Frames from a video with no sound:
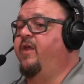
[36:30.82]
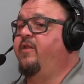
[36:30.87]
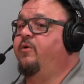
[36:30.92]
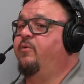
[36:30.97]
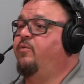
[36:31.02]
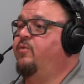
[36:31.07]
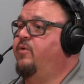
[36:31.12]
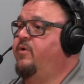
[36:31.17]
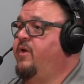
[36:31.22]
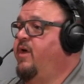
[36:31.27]

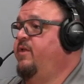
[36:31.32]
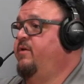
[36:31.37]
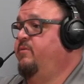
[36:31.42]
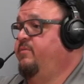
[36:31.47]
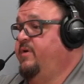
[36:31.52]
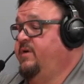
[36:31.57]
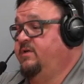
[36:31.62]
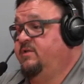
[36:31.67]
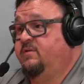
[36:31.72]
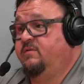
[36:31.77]
Another another
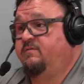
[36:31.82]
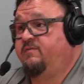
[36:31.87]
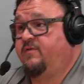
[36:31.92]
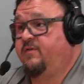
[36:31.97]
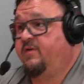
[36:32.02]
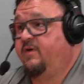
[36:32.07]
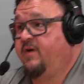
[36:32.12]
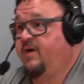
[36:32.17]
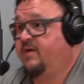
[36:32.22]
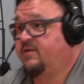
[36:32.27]
reason
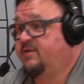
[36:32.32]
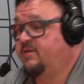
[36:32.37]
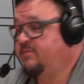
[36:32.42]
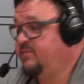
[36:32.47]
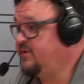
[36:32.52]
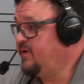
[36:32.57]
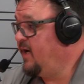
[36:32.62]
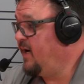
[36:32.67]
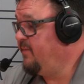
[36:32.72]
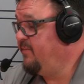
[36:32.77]
for the custom
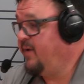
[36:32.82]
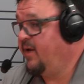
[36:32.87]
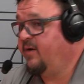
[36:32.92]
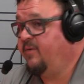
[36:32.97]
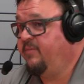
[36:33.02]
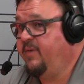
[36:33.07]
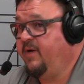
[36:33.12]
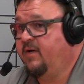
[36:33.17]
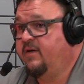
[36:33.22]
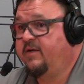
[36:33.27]
shop, and I
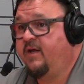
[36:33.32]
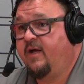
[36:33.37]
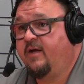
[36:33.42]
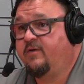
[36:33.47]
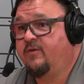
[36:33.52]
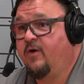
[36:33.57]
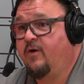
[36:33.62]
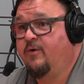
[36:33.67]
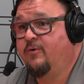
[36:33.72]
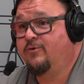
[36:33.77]
don't mean to
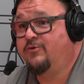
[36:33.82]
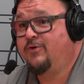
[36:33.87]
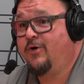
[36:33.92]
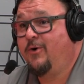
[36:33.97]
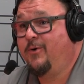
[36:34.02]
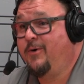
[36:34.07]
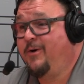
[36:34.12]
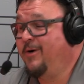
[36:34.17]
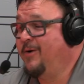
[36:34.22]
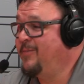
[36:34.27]
take the whole
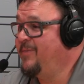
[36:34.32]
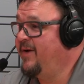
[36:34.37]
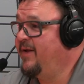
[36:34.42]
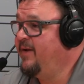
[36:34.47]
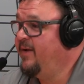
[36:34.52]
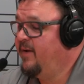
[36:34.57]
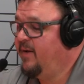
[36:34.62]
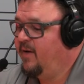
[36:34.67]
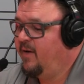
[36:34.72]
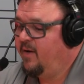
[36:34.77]
show here, but
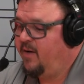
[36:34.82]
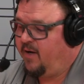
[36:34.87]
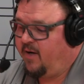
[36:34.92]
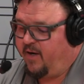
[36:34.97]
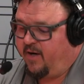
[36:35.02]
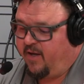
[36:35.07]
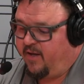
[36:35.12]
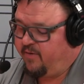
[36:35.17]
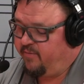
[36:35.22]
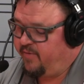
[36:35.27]
yeah,
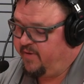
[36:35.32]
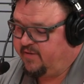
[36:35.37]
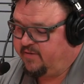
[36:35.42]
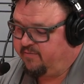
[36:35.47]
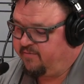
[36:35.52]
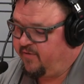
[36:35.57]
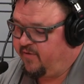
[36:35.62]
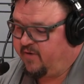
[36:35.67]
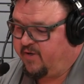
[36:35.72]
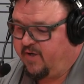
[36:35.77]
another
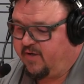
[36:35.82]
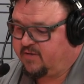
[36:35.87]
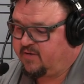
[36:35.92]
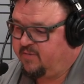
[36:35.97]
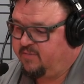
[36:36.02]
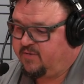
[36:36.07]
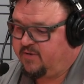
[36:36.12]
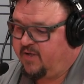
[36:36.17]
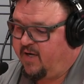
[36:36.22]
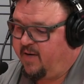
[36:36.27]
reason for the
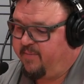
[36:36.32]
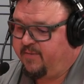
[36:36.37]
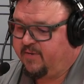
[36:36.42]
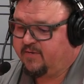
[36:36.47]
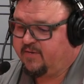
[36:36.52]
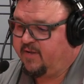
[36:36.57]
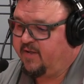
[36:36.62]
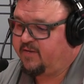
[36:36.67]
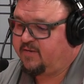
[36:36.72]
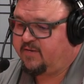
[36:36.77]
custom shop
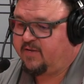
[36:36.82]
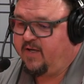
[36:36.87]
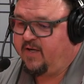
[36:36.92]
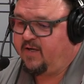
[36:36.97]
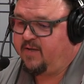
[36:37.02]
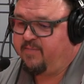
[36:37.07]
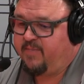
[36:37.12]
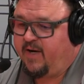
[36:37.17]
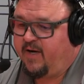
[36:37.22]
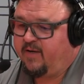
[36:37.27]
is let's
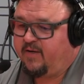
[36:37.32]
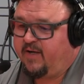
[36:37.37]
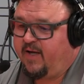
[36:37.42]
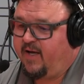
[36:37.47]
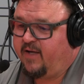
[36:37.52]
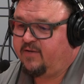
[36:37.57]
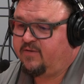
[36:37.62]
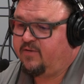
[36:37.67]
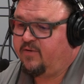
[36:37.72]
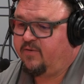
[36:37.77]
think about
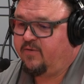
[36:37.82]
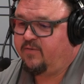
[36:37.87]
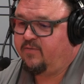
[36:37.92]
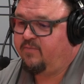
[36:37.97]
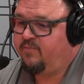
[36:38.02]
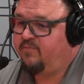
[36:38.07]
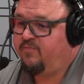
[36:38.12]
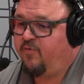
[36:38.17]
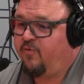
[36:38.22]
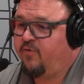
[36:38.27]
Dad's old
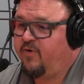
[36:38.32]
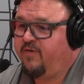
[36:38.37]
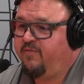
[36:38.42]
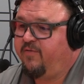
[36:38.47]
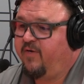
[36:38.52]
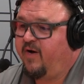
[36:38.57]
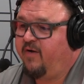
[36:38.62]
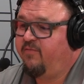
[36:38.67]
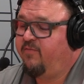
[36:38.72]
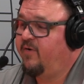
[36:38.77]

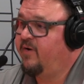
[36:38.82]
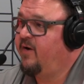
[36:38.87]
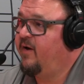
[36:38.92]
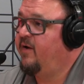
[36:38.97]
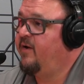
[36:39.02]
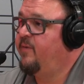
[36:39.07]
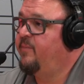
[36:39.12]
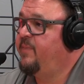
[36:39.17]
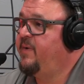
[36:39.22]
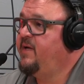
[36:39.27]
forty-five one
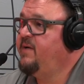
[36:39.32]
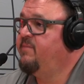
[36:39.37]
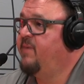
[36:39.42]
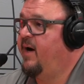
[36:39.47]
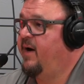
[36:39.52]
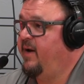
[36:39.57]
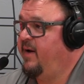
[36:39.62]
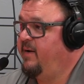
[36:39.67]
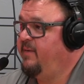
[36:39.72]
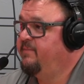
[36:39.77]
hundred
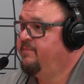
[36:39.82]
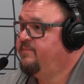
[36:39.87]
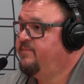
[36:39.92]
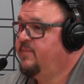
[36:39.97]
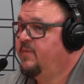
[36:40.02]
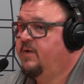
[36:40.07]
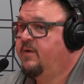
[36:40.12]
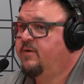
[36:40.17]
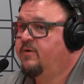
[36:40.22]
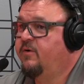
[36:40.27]
Peabody.
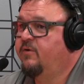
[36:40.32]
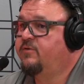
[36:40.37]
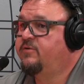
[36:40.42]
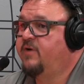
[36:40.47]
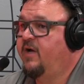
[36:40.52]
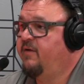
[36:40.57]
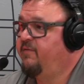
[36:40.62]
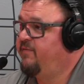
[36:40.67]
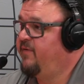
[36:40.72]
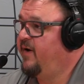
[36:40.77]
Go
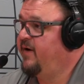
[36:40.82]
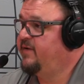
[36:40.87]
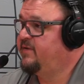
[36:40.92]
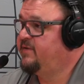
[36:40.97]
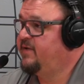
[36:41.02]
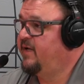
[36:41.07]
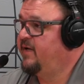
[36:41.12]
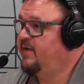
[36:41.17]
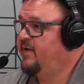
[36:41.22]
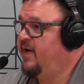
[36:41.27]
try to find a
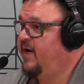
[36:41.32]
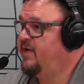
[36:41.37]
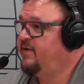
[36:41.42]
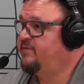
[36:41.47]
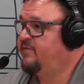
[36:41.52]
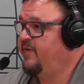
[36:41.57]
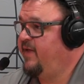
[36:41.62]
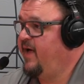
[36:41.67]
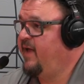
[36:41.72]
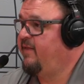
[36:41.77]
set of dice
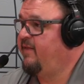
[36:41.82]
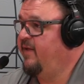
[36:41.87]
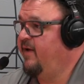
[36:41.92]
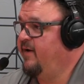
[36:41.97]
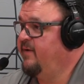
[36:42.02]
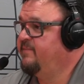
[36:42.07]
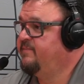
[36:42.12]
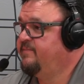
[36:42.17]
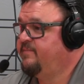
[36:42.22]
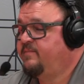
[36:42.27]
for that
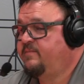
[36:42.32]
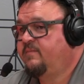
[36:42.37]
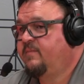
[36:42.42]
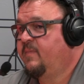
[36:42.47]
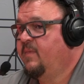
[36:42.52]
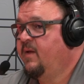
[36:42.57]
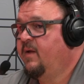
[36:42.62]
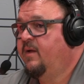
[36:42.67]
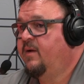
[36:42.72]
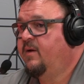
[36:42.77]
thing.
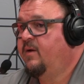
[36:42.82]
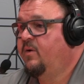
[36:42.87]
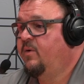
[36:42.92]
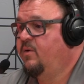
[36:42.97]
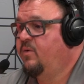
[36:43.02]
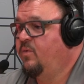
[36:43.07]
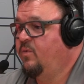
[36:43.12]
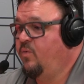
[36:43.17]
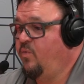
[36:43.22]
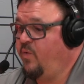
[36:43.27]

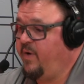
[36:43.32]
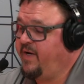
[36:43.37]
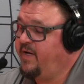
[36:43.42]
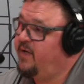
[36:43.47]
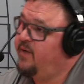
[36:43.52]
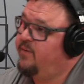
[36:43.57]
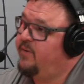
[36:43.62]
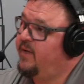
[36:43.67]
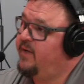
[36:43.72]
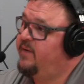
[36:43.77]
We
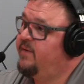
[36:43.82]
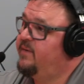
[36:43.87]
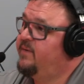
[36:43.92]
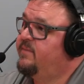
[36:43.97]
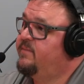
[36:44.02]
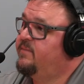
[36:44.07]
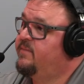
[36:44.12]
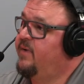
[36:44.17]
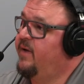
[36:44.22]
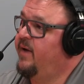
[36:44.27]
do it.
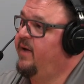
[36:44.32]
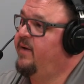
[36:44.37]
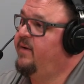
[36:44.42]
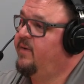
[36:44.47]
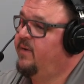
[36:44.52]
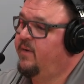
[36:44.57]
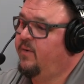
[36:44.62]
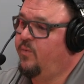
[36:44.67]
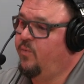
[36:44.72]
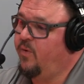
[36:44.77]
Okay,
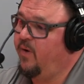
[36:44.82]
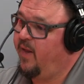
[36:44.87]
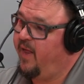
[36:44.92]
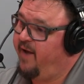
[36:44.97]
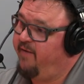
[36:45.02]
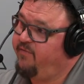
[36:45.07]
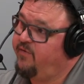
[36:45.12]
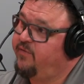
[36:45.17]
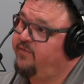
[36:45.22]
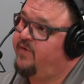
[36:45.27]
we'll
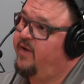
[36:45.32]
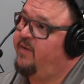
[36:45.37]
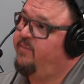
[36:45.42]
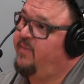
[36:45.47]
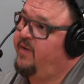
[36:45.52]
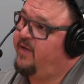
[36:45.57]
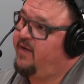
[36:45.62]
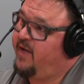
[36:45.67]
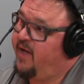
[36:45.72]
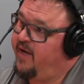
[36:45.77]
have you send
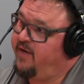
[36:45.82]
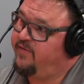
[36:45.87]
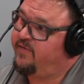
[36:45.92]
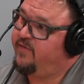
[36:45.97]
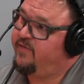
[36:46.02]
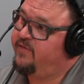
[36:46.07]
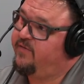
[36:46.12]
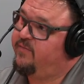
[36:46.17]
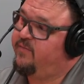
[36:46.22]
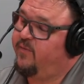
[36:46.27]
me the
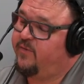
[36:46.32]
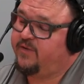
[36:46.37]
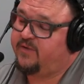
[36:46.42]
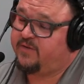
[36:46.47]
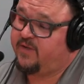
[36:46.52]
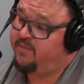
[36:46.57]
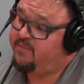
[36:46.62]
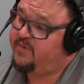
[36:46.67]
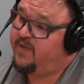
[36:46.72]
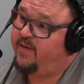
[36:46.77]
cases, which
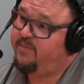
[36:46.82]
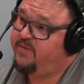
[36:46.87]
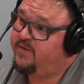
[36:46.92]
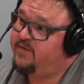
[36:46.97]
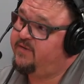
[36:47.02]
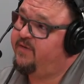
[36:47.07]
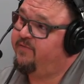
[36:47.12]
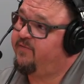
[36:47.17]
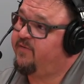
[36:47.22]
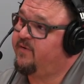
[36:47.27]
sometimes
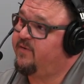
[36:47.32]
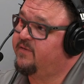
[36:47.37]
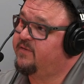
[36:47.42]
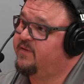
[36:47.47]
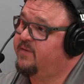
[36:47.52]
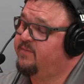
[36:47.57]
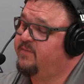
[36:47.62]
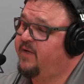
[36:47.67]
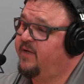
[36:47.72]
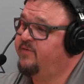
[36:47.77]
is difficult.
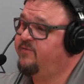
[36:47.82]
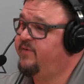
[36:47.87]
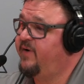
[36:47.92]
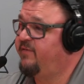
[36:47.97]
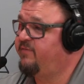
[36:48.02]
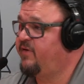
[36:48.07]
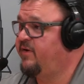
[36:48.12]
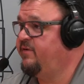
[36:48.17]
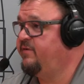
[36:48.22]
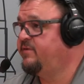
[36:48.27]
Sometimes we
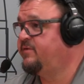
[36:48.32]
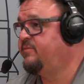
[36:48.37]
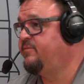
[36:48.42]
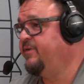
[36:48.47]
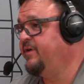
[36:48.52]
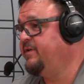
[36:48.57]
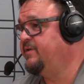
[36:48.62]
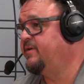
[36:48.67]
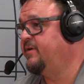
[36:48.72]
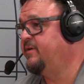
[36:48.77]
have to do some
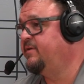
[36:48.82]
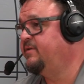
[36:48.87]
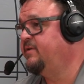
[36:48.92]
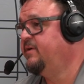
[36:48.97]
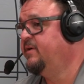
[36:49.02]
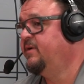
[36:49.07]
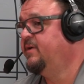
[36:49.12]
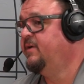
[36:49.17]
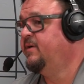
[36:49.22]
research.